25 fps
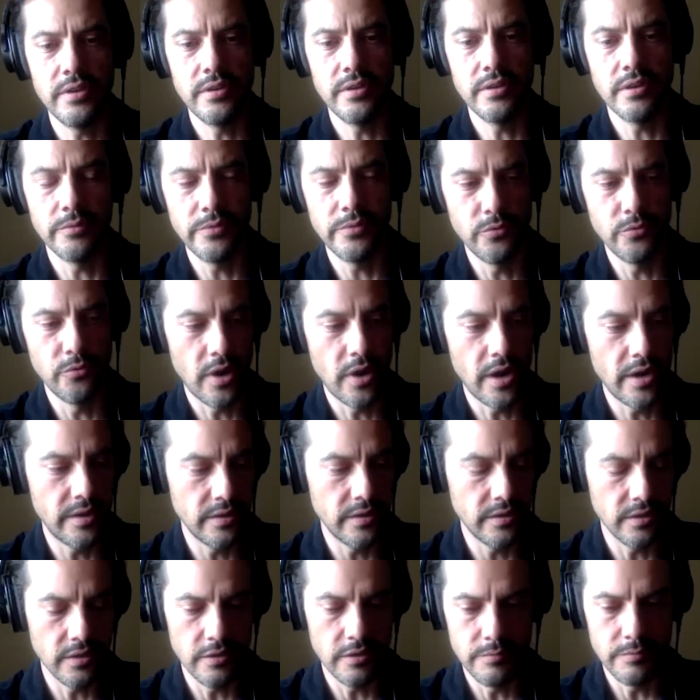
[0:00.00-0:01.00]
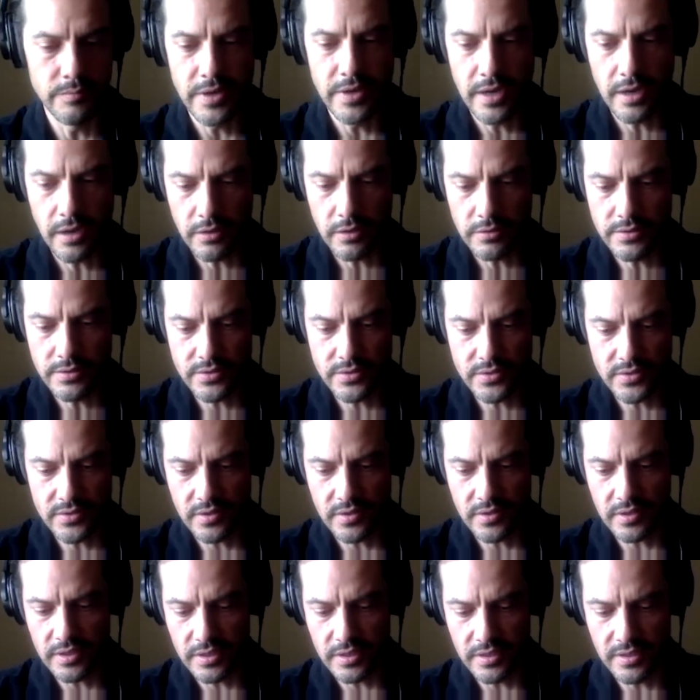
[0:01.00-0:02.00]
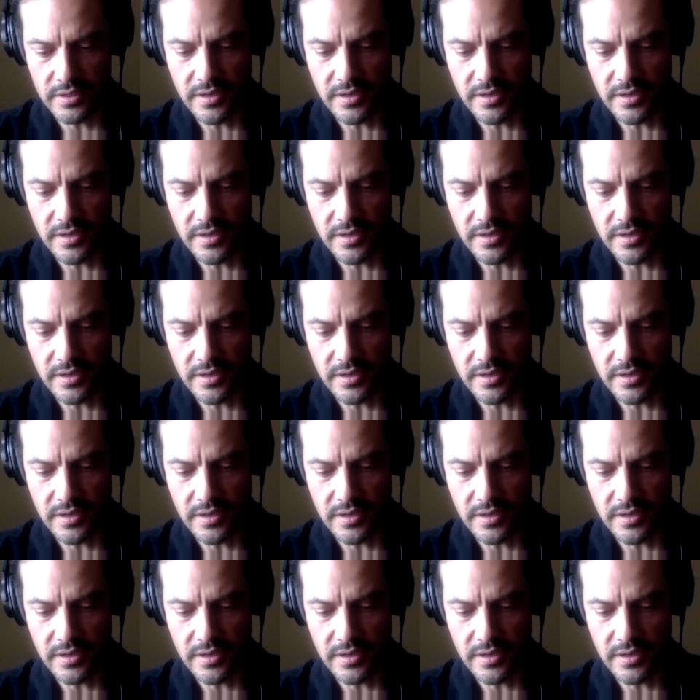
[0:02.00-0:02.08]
I'll be writing about